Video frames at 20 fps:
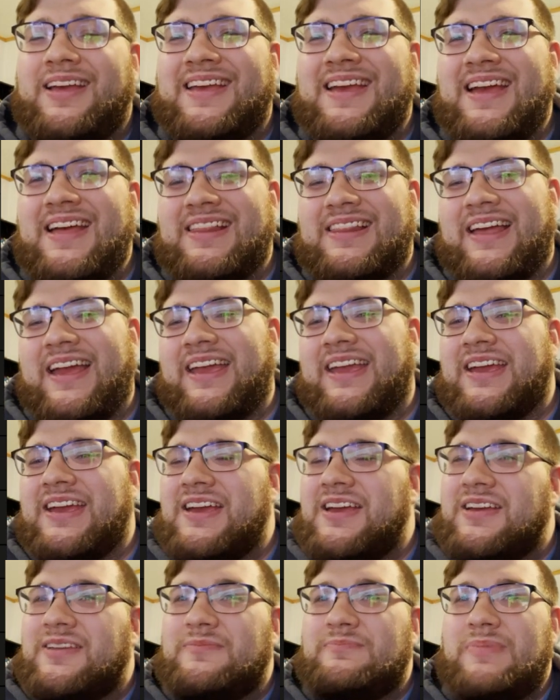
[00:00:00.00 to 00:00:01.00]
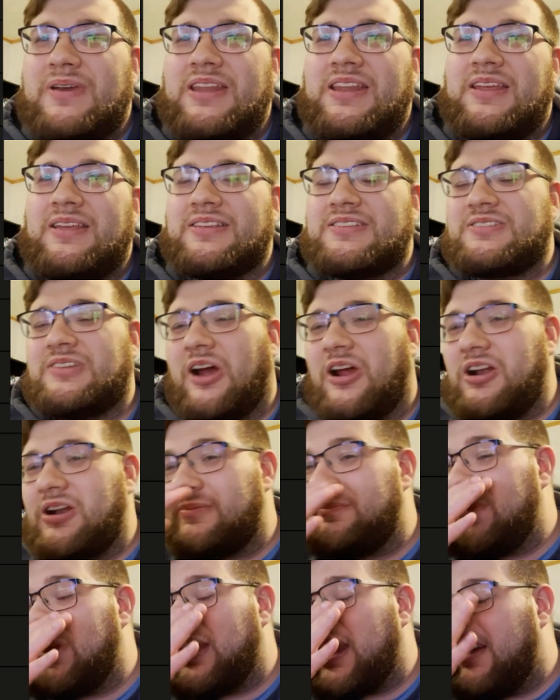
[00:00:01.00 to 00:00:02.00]
Like
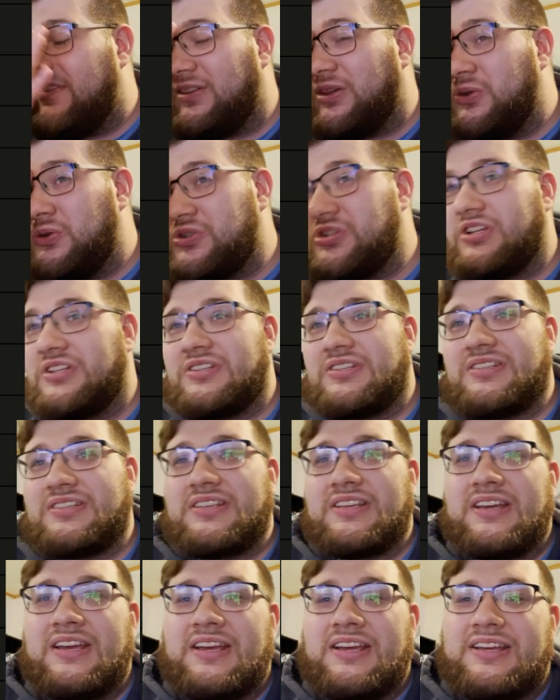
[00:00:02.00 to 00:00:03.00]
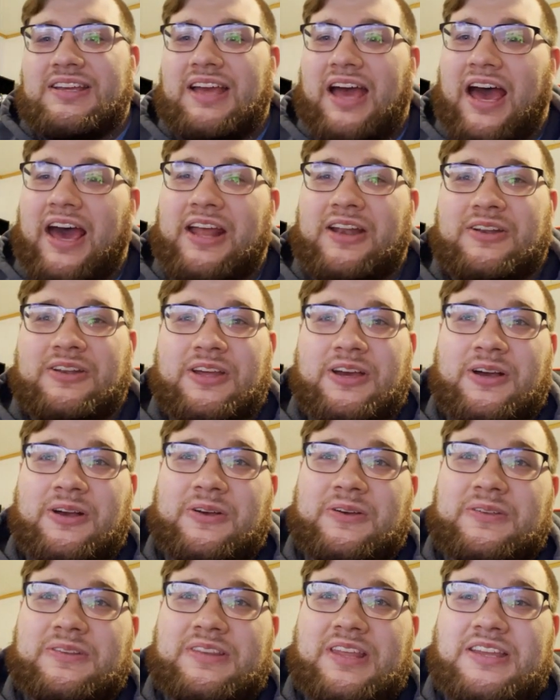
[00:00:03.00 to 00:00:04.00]
mid evolutions, I don't
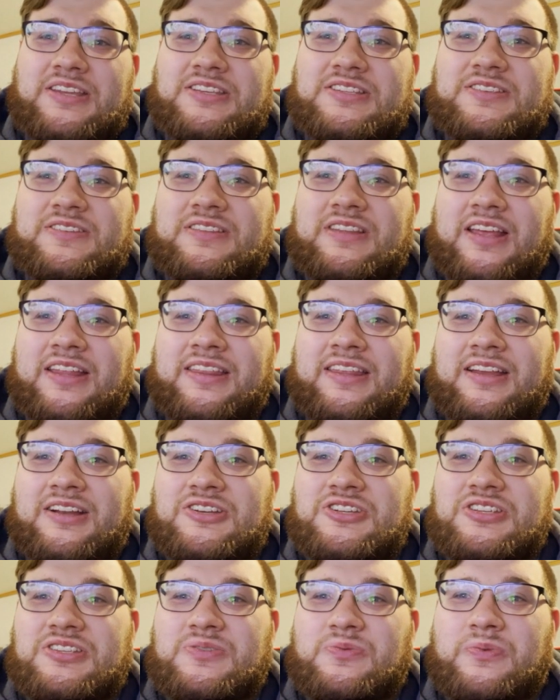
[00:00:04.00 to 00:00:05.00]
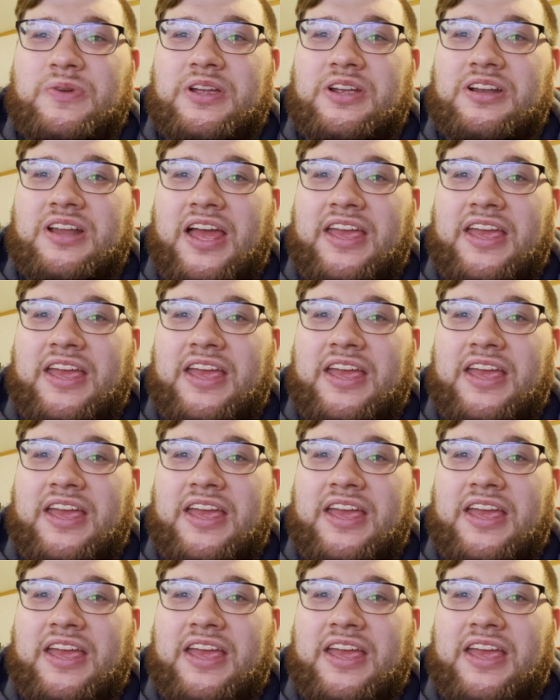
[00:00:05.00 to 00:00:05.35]
know. They're just weird.